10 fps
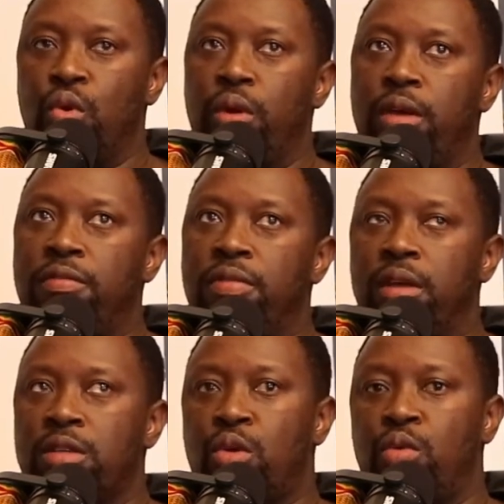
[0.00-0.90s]
if
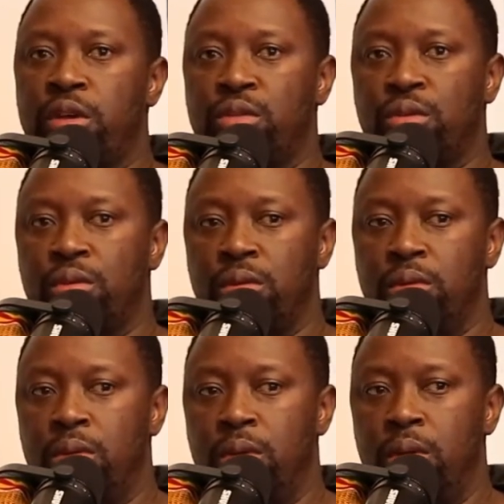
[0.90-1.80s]
this question
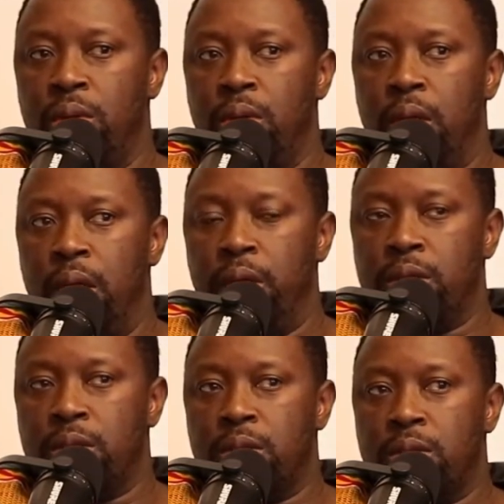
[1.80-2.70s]

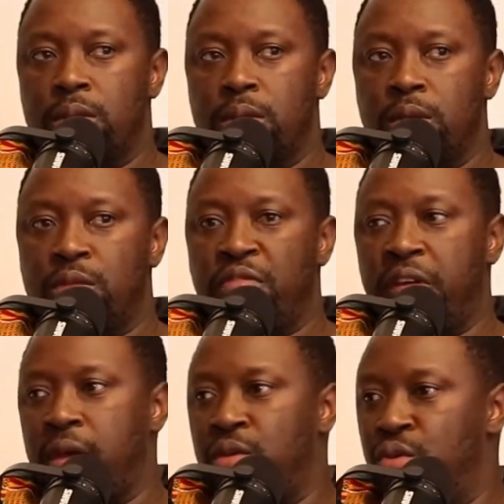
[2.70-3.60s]
is
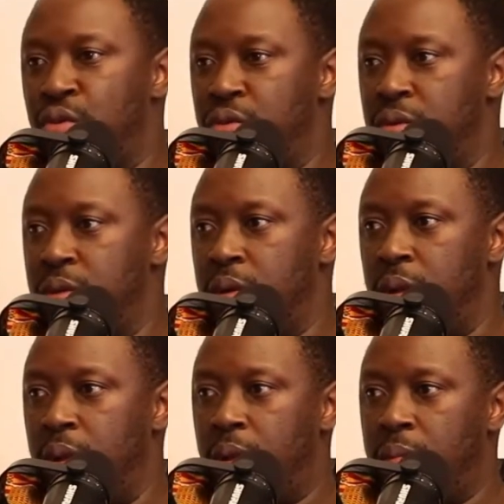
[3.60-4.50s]
fair to you,
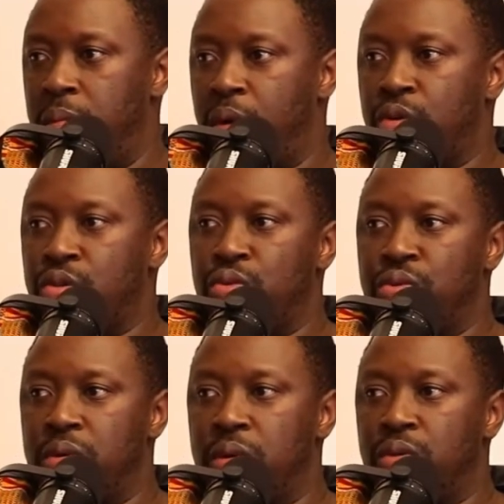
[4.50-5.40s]
because
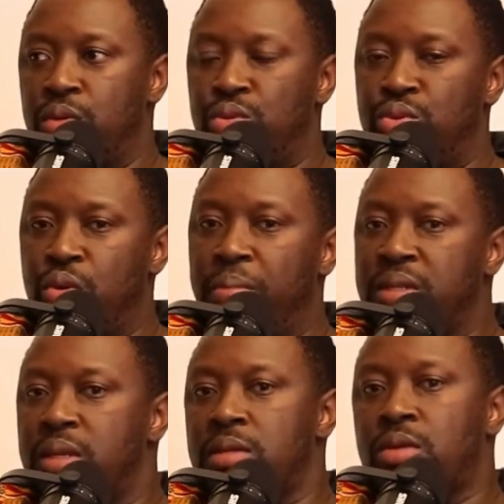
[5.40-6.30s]
you're a
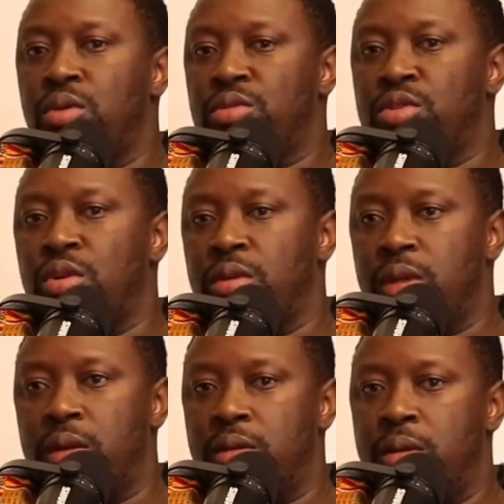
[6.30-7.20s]
business
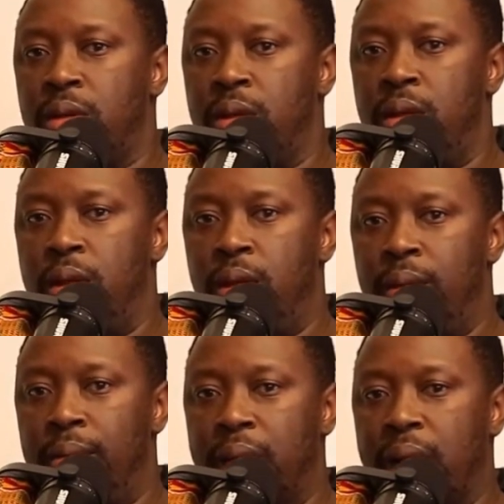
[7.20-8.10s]
consultant.
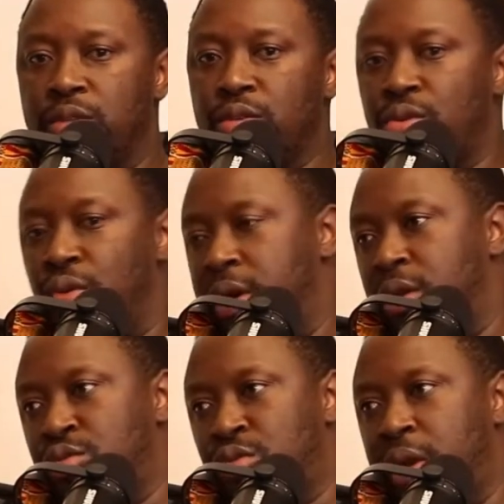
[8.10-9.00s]
But I'll just go ahead
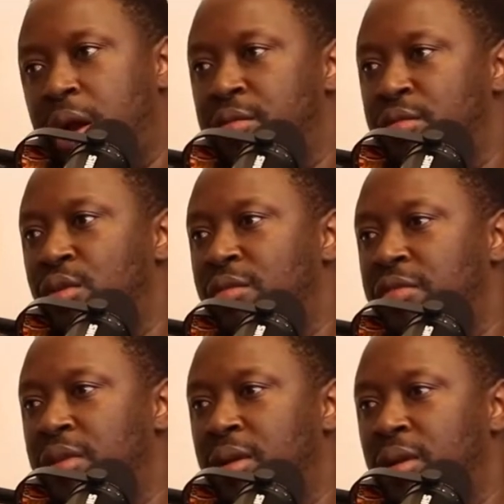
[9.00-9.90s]
and throw it out. If you don't
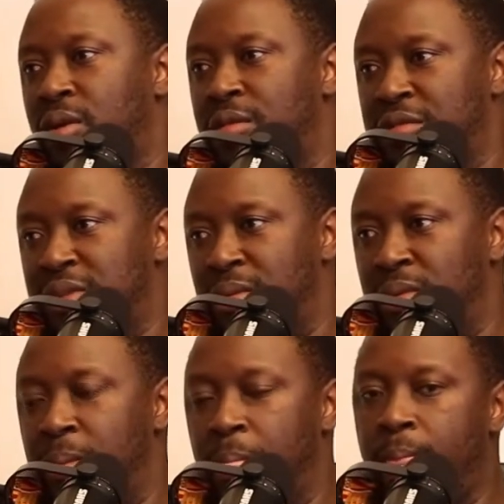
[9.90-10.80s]
feel
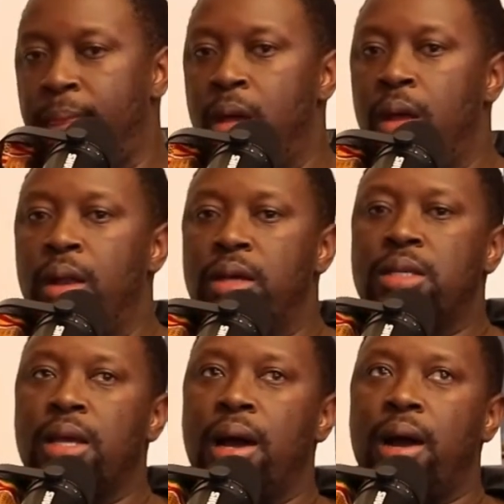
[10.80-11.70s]
comfortable, let's
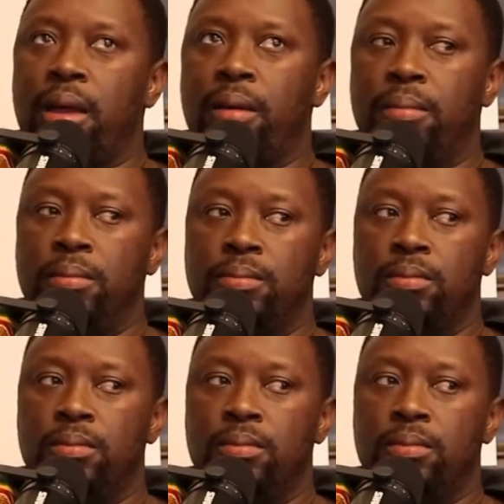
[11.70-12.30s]
say I am